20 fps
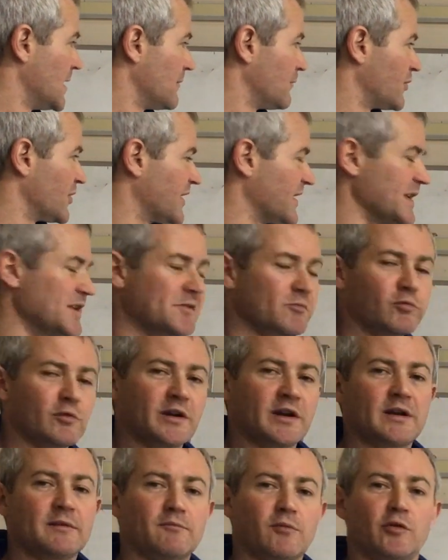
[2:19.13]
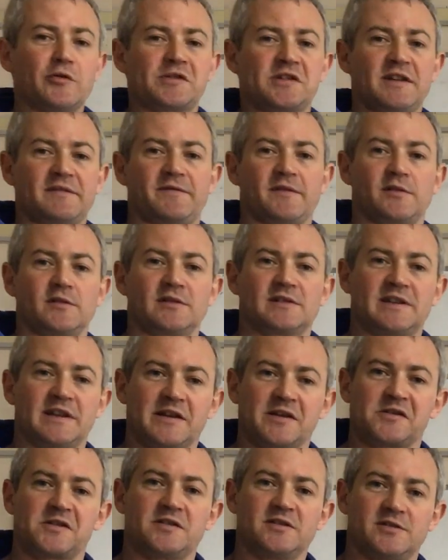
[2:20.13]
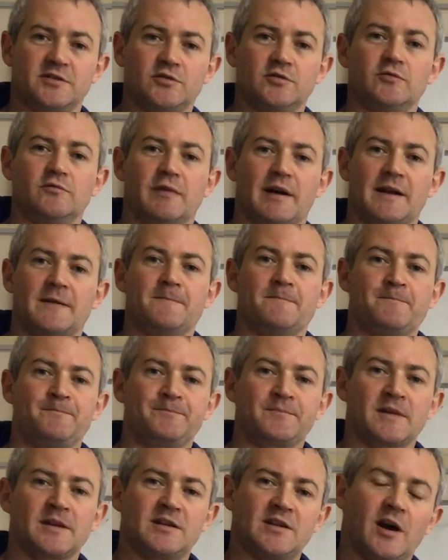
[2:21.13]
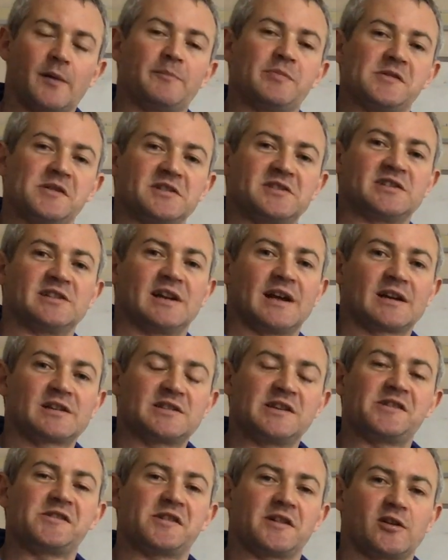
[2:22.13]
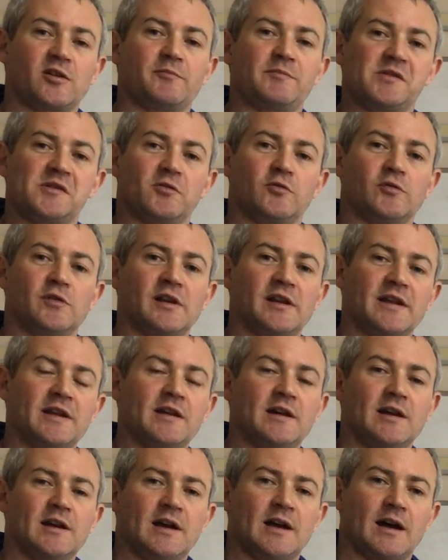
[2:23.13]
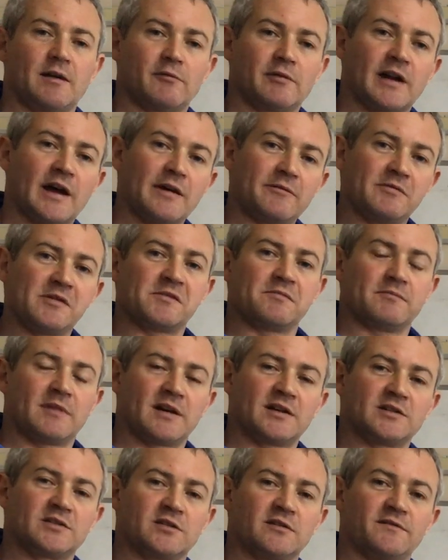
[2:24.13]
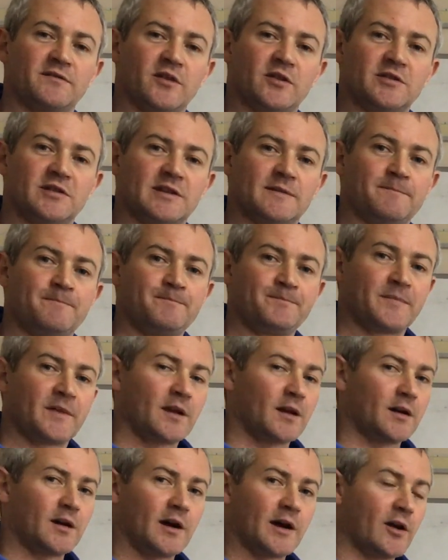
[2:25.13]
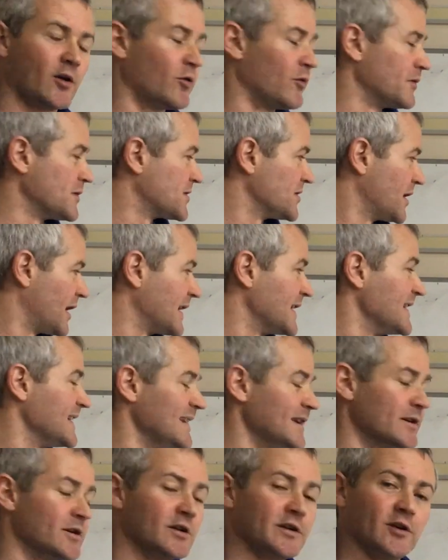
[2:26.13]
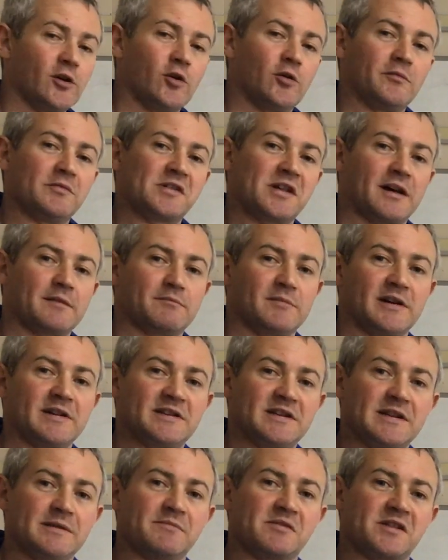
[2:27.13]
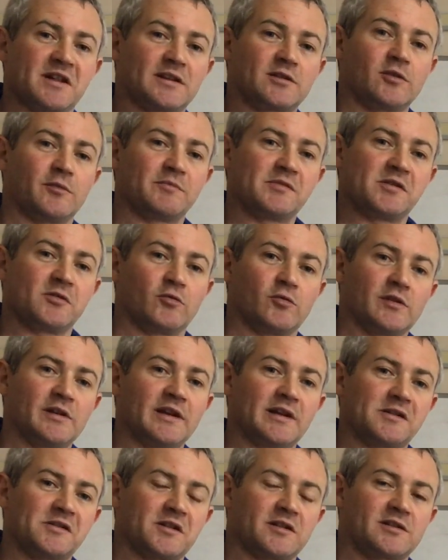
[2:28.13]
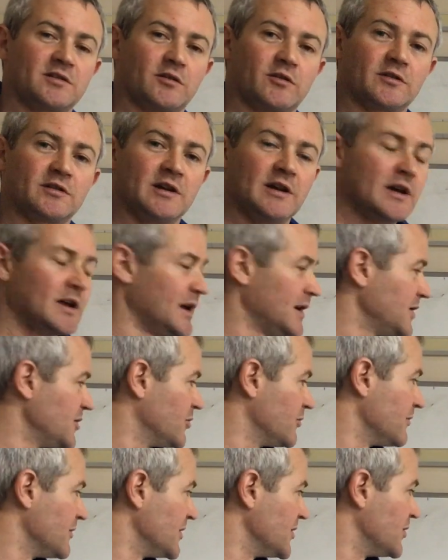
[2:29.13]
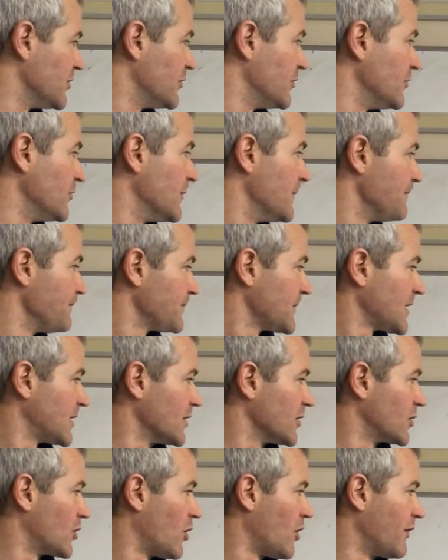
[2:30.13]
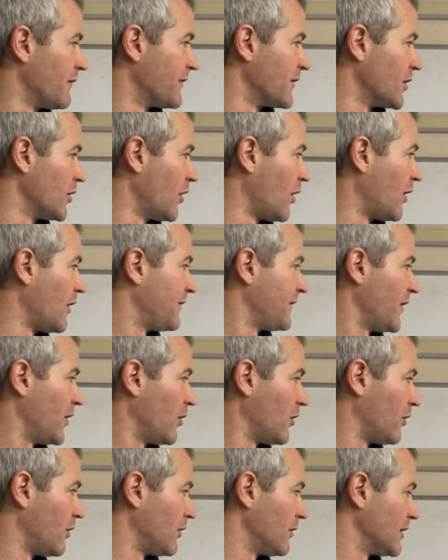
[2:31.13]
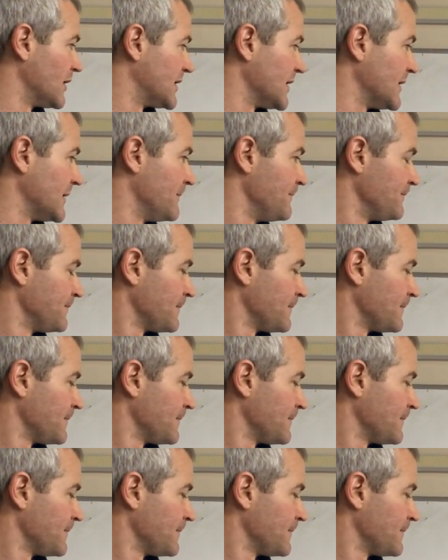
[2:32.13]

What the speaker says: But it is one of the most difficult things to do when the opposition actually set up zonally. And when I was manager of London, I nearly always had my team setting up zonally because I thought you can cover off all the